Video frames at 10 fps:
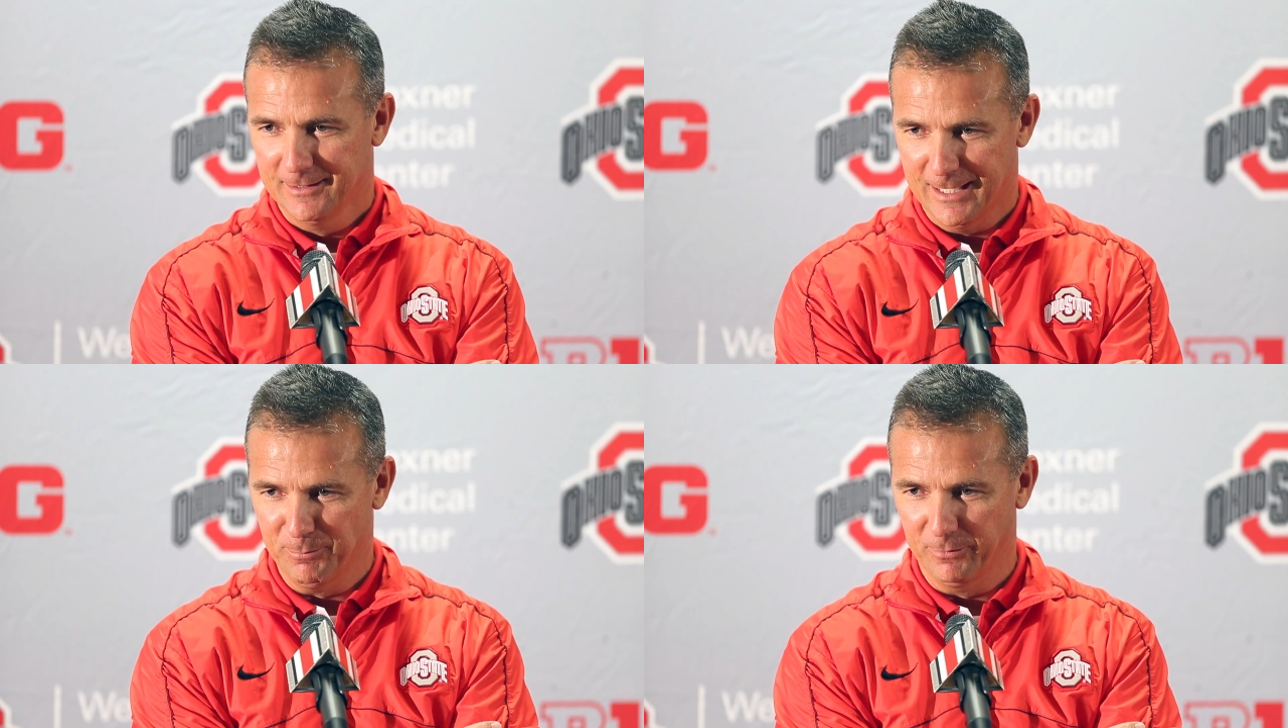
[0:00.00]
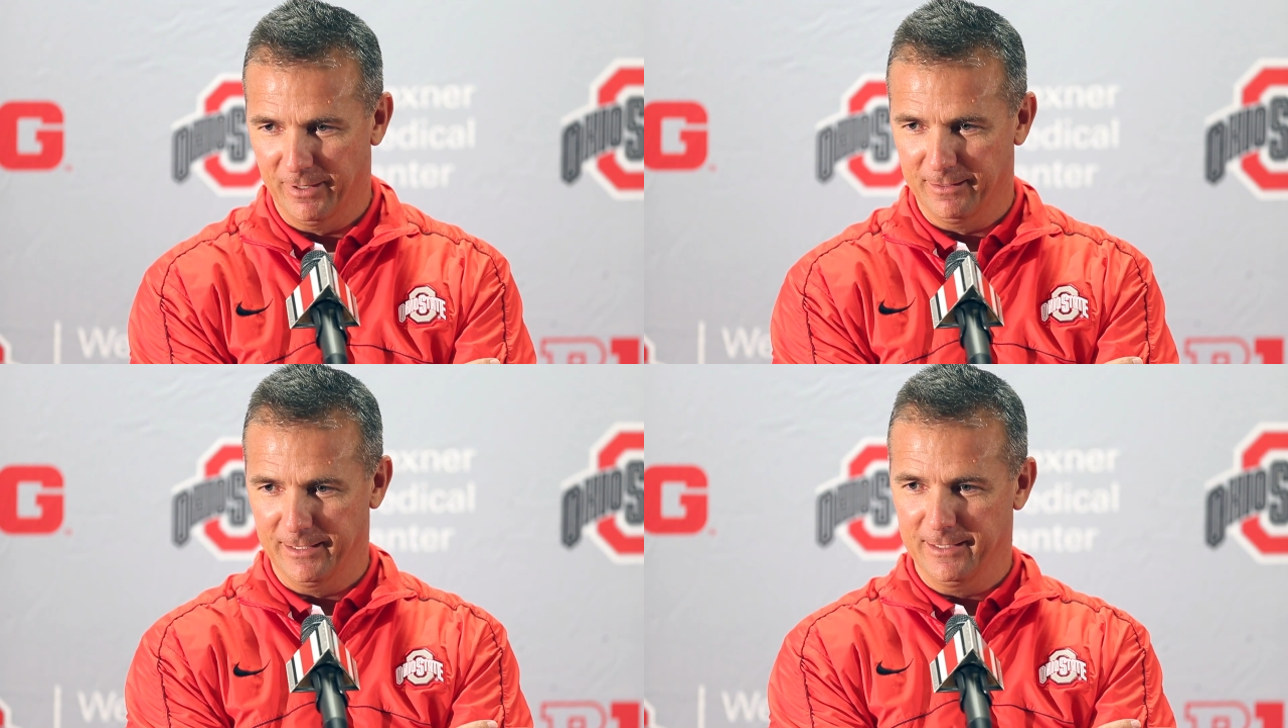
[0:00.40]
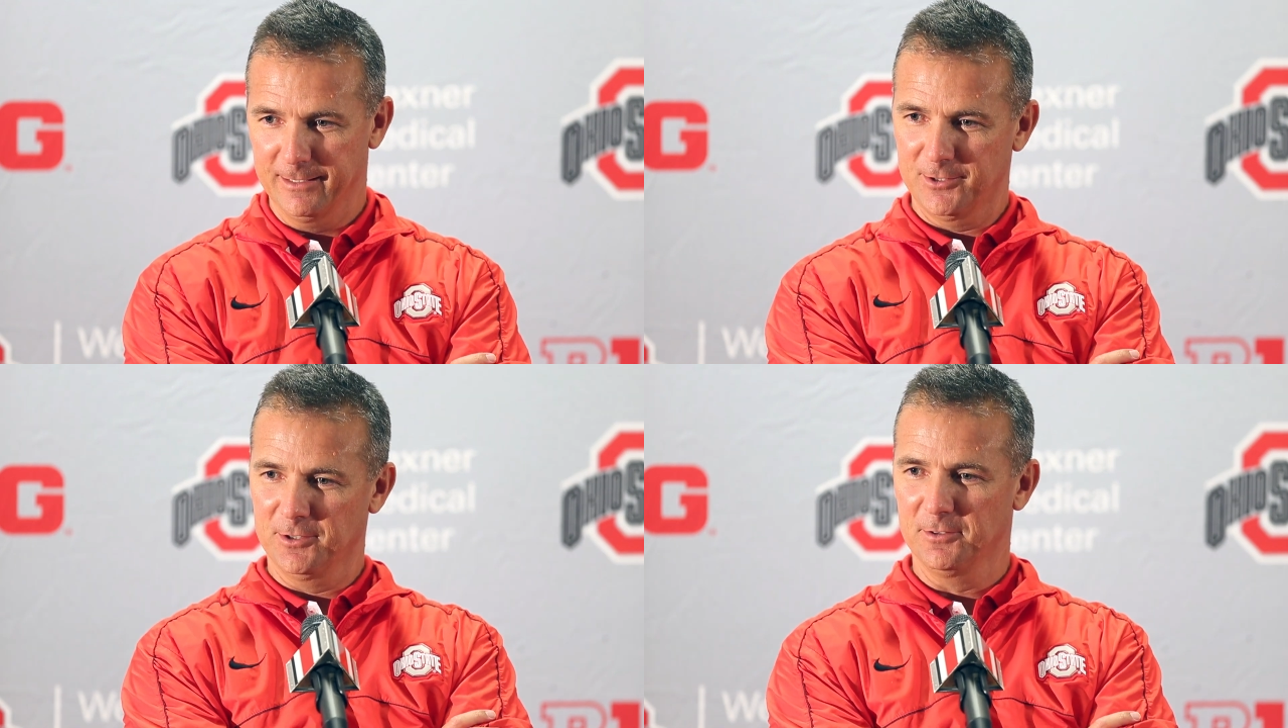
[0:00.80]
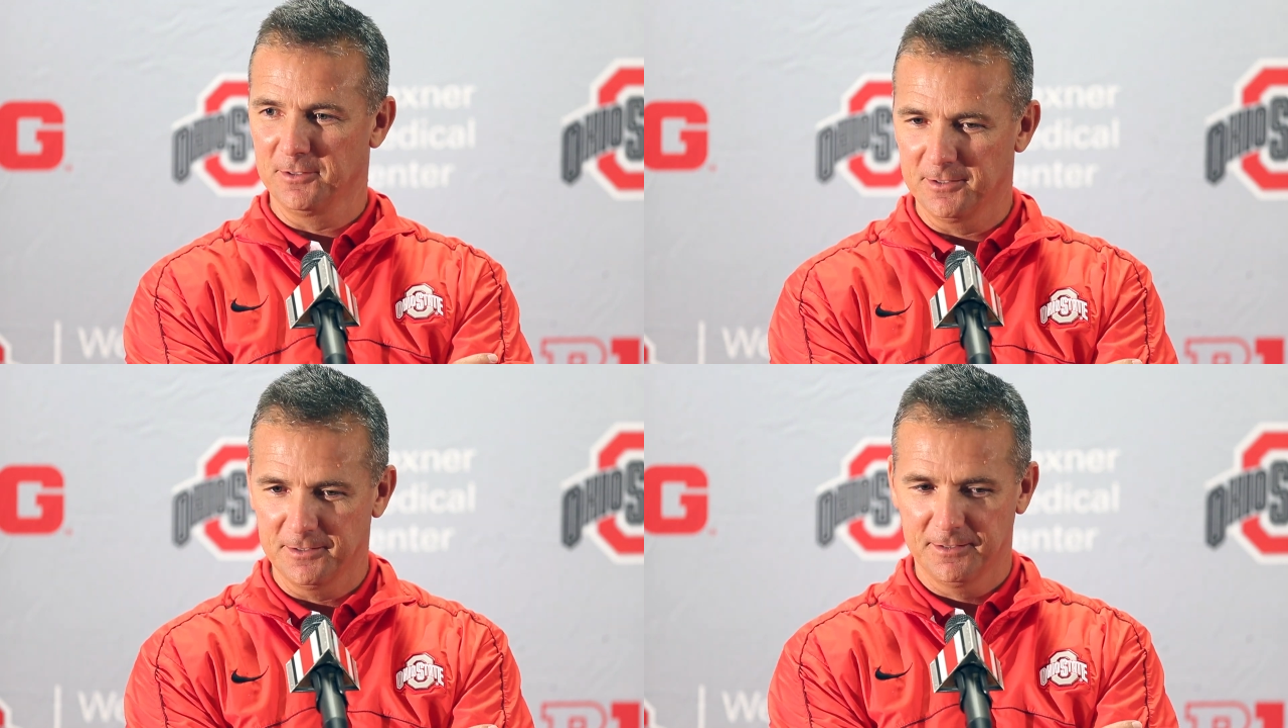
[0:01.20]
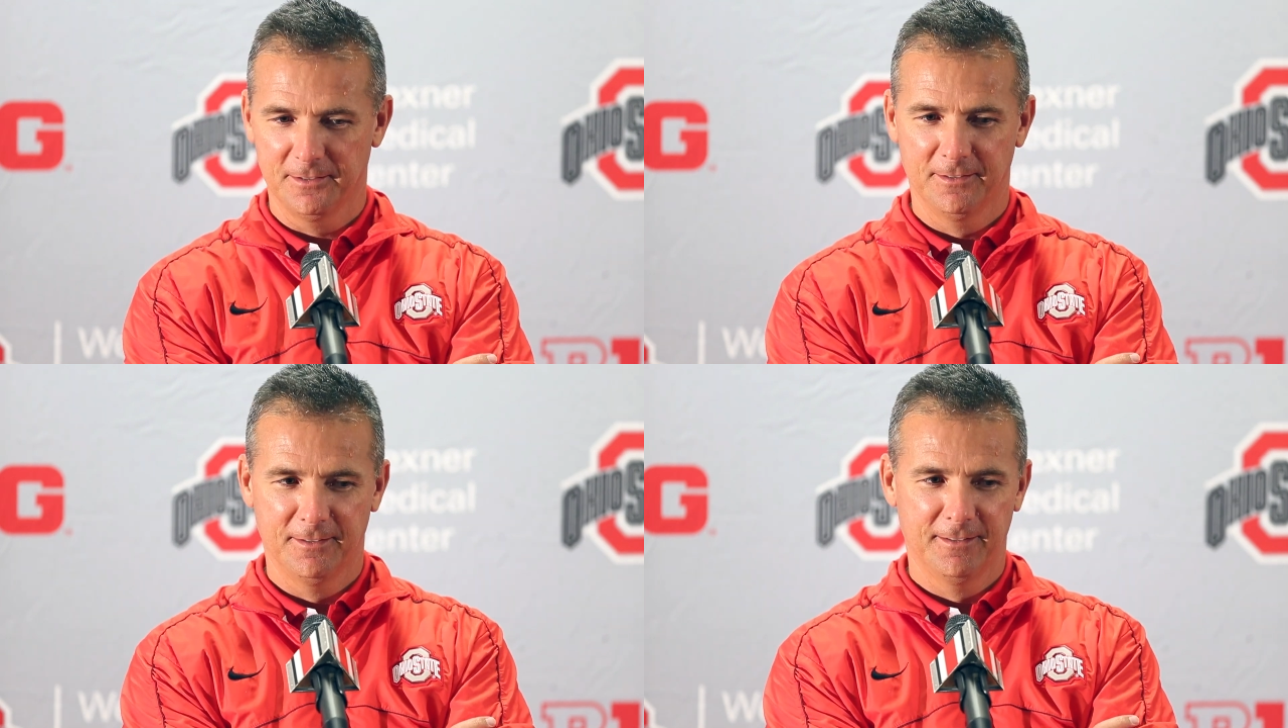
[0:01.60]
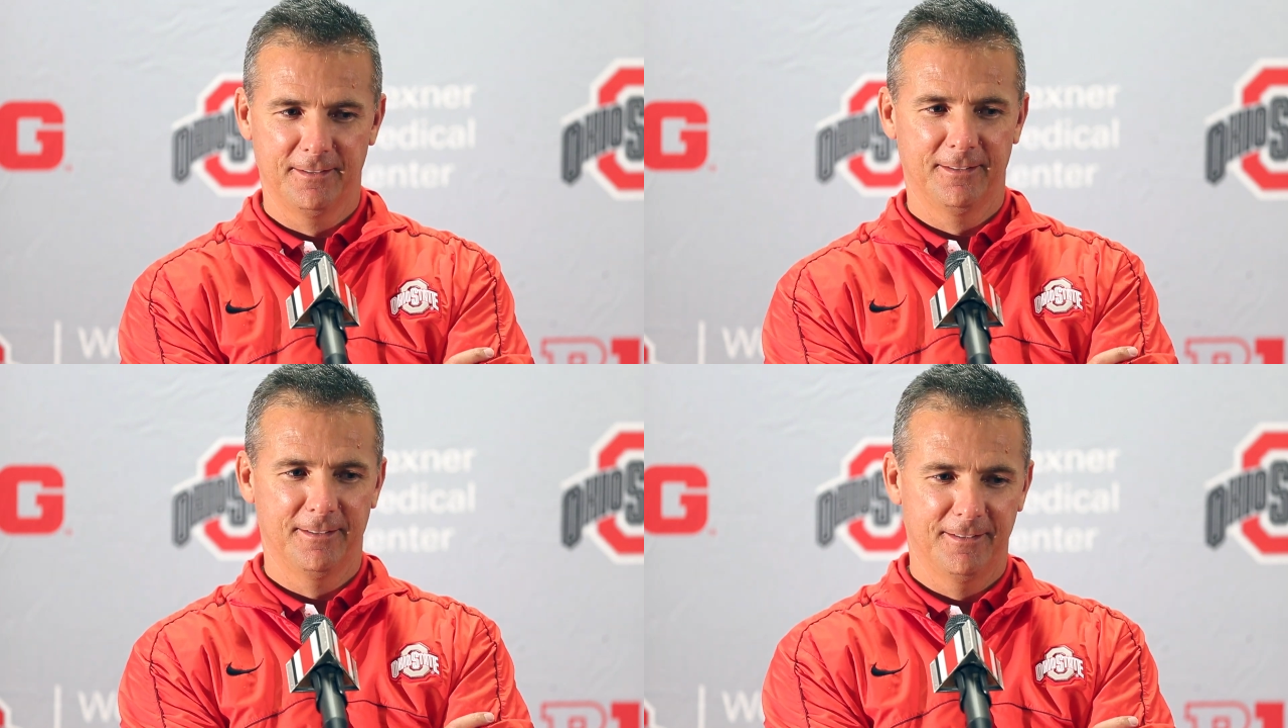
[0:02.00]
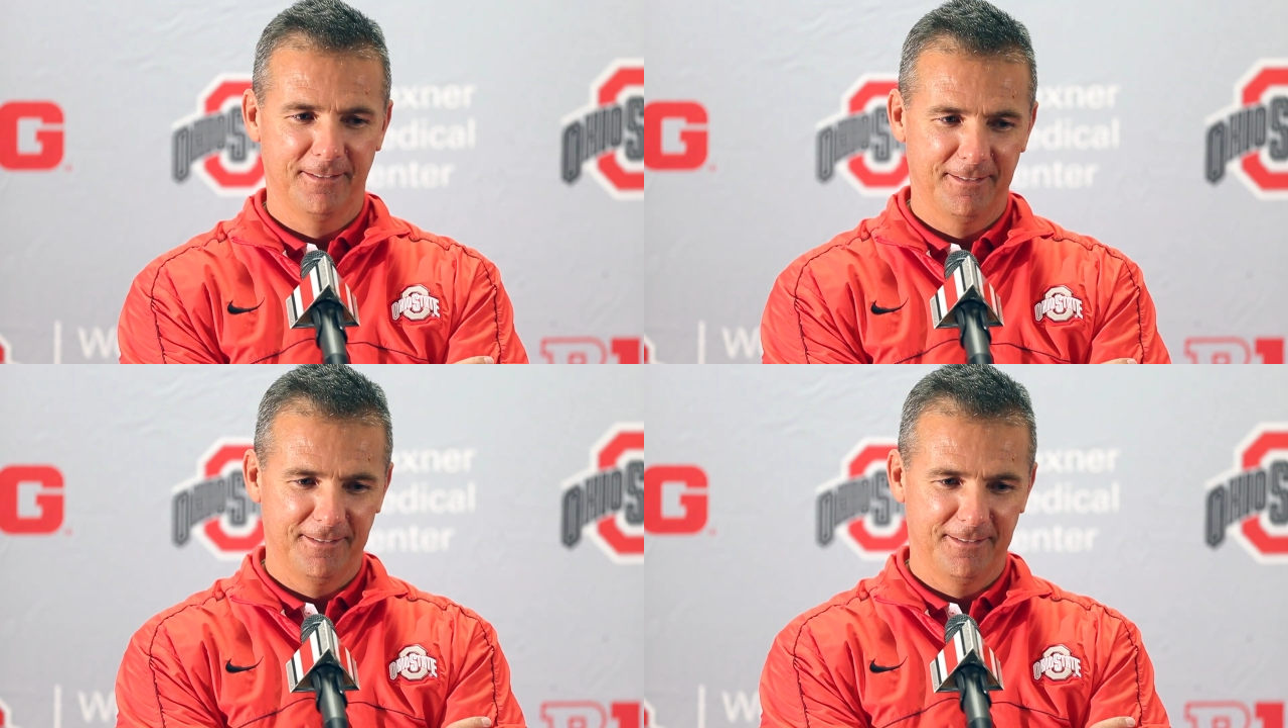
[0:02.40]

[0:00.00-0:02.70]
hyperventilating issue, uh,